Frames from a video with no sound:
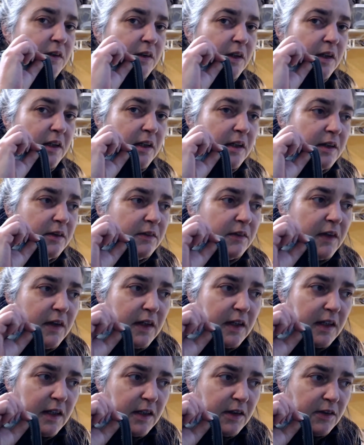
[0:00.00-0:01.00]
I don't
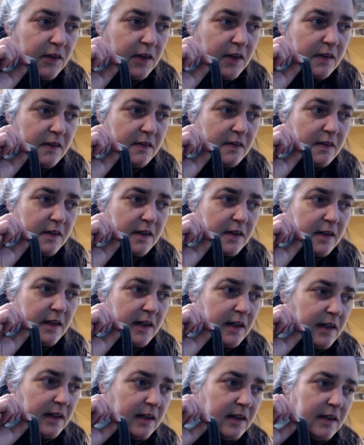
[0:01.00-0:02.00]
think you can see
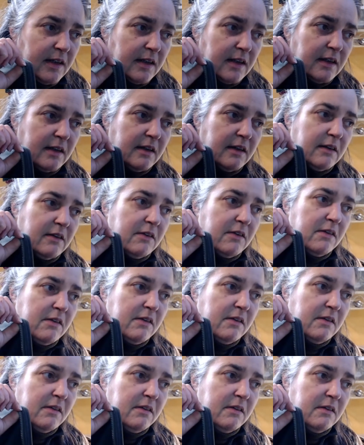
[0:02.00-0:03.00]
that at
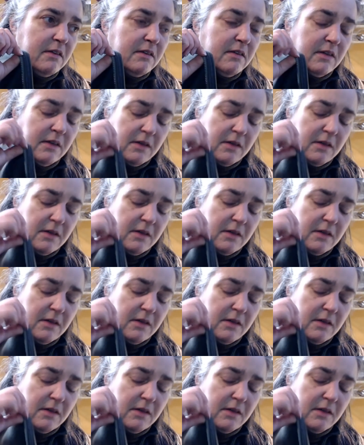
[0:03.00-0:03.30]
all.